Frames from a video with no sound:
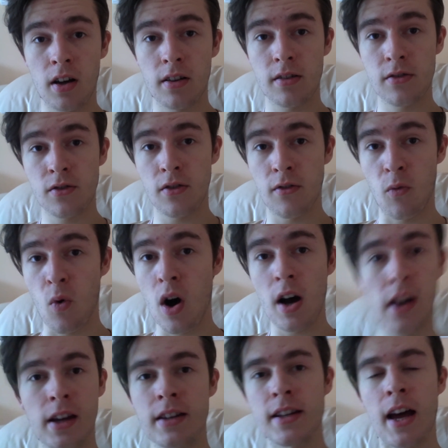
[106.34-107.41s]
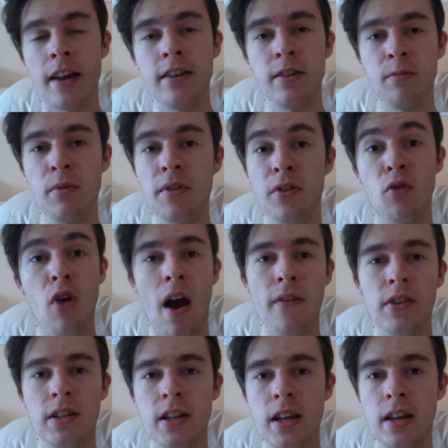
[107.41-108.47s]
sort of work in tandem with
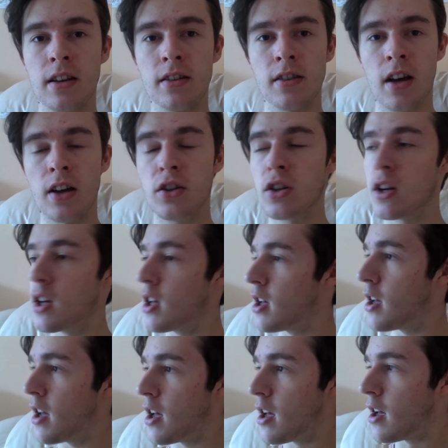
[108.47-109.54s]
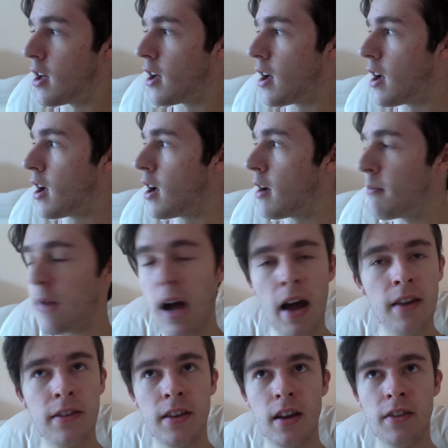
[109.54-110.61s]
gravity and such.
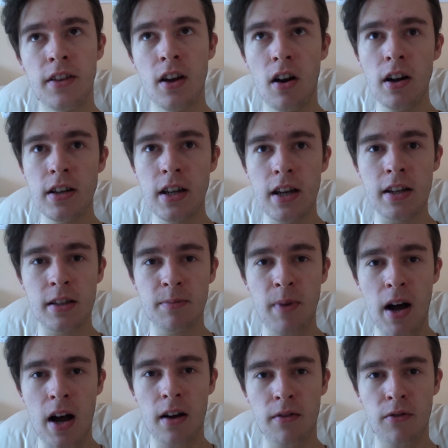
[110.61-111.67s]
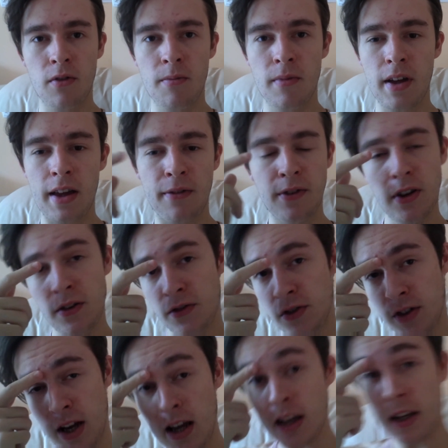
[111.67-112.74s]
And the idea sparked from, if you've
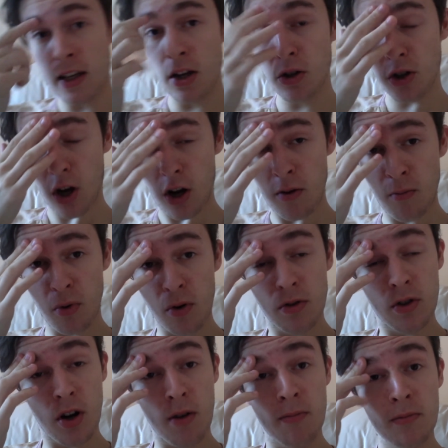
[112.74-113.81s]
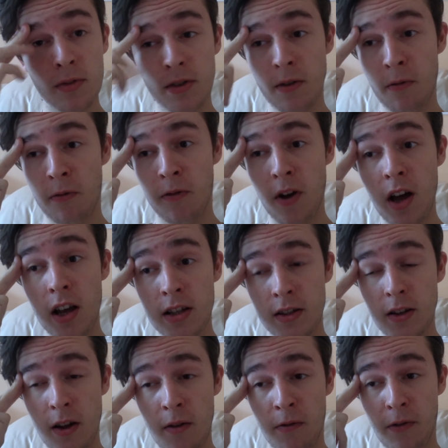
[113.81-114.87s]
seen New to Homebrew Tom's first
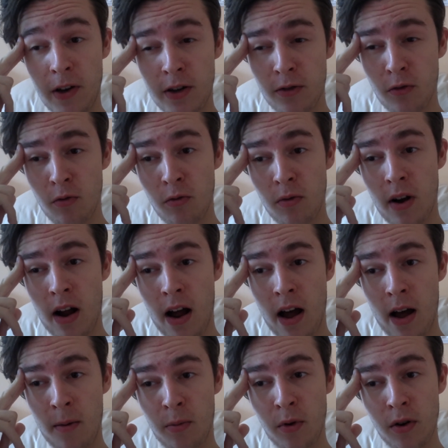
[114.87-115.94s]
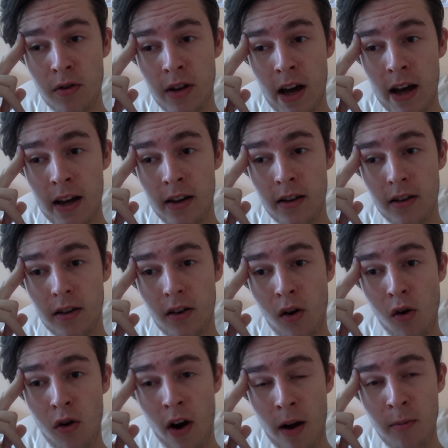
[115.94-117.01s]
official brew day,
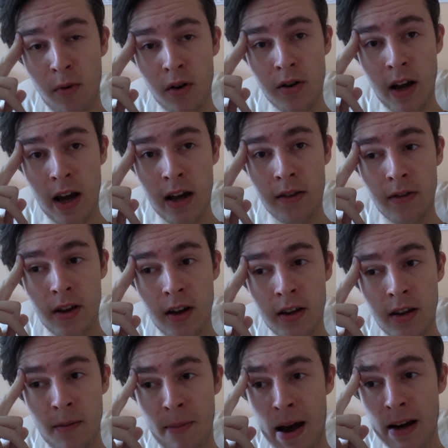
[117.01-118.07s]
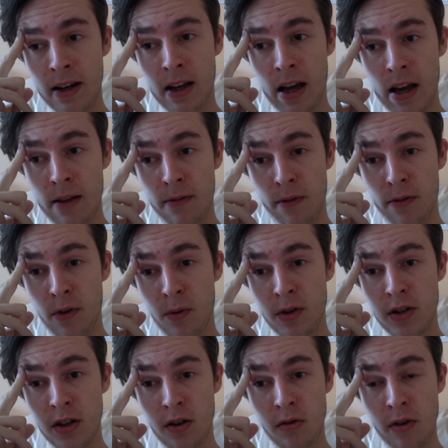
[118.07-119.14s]
all grain brew day in the man cave, if you wish
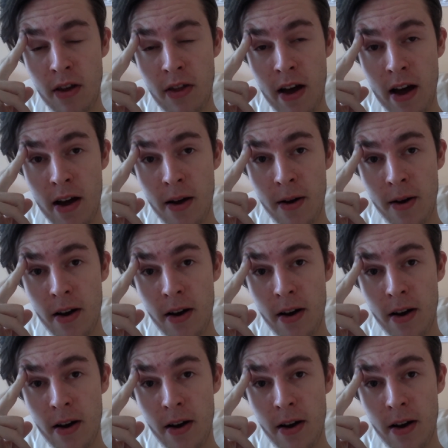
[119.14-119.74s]
to call it that.